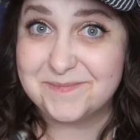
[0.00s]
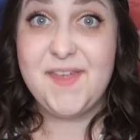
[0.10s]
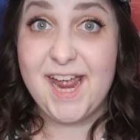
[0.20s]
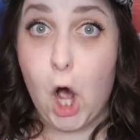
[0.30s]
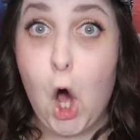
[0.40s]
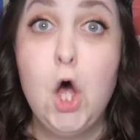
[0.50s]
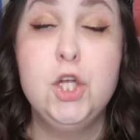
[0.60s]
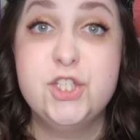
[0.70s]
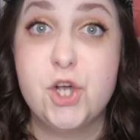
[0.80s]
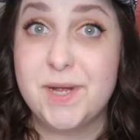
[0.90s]
They
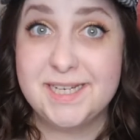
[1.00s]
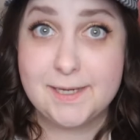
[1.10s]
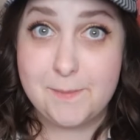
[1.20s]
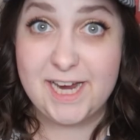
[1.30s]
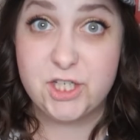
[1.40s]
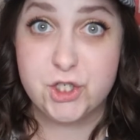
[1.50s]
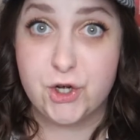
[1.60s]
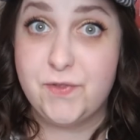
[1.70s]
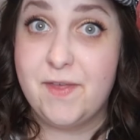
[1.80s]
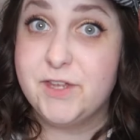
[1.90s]
also get to make
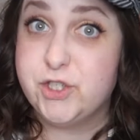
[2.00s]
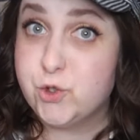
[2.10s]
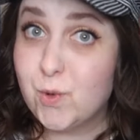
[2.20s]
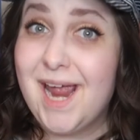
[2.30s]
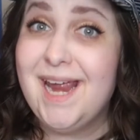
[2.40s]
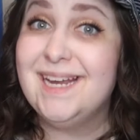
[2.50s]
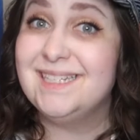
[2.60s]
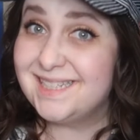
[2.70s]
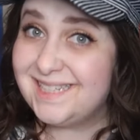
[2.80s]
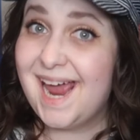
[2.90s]
sure that the train
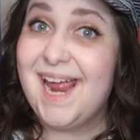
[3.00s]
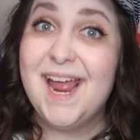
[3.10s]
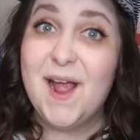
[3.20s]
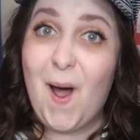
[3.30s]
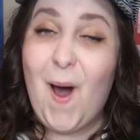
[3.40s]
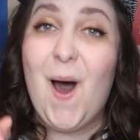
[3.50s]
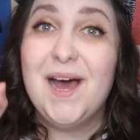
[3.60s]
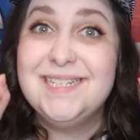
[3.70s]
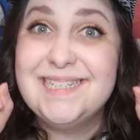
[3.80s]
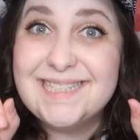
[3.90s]
is staying
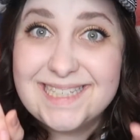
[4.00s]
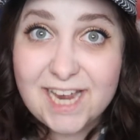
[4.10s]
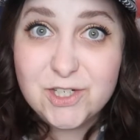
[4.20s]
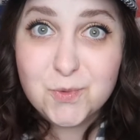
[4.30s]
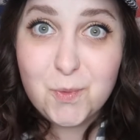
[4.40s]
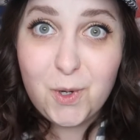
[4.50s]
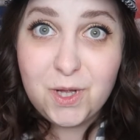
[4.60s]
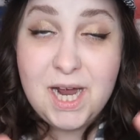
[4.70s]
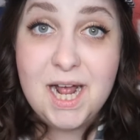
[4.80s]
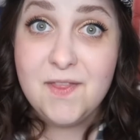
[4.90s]
on
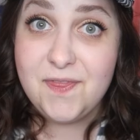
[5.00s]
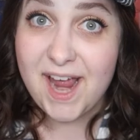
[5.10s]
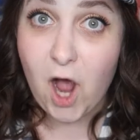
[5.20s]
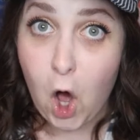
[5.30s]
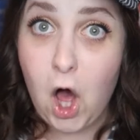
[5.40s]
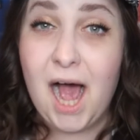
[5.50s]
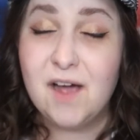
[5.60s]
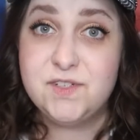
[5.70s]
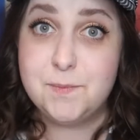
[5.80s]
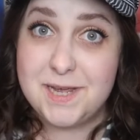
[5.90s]
schedule. They all
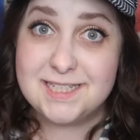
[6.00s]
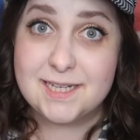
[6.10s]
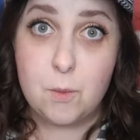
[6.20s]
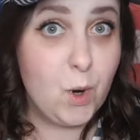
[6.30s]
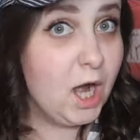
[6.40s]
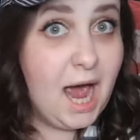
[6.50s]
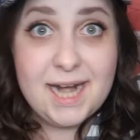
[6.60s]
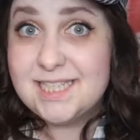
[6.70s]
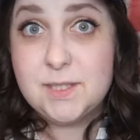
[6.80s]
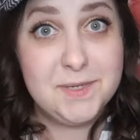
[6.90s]
have to be somewhere
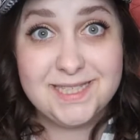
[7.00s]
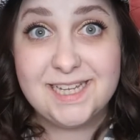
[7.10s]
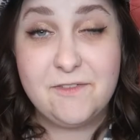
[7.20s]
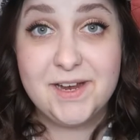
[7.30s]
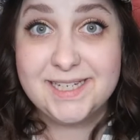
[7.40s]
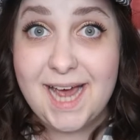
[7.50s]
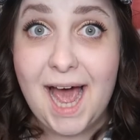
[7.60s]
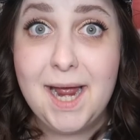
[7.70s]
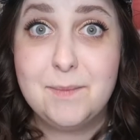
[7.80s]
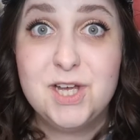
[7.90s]
at a specific
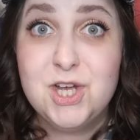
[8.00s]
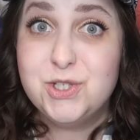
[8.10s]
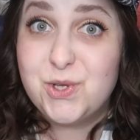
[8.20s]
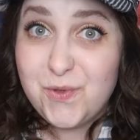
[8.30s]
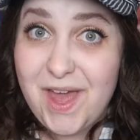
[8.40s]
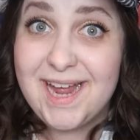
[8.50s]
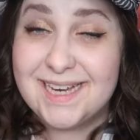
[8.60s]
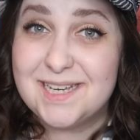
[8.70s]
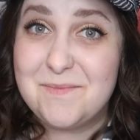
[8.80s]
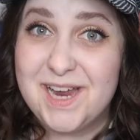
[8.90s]
time, so they
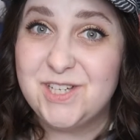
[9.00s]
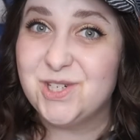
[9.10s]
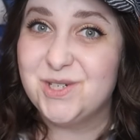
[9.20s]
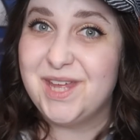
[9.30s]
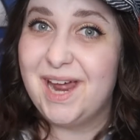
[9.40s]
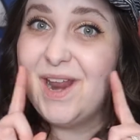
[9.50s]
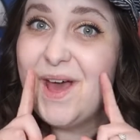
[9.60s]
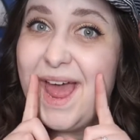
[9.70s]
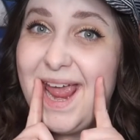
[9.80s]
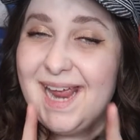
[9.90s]
get to make sure that
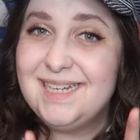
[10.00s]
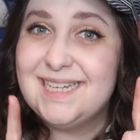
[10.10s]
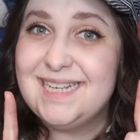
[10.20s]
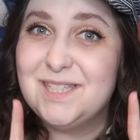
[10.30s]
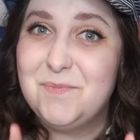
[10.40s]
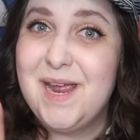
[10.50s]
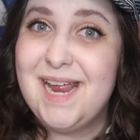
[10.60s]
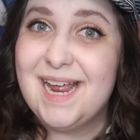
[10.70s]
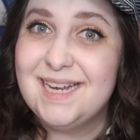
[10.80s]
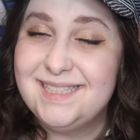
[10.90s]
it is
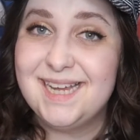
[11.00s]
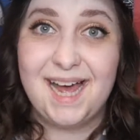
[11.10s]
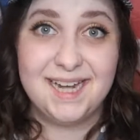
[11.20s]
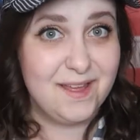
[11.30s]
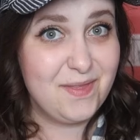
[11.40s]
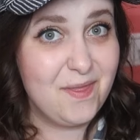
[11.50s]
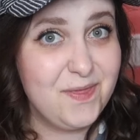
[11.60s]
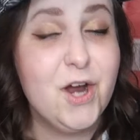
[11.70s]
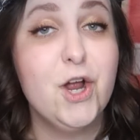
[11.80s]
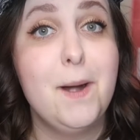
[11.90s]
being done and that
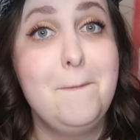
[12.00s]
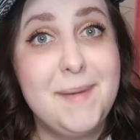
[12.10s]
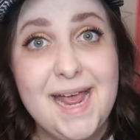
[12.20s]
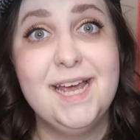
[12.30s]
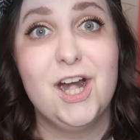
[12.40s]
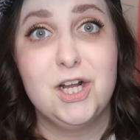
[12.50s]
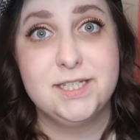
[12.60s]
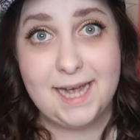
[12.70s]
they're gonna make it on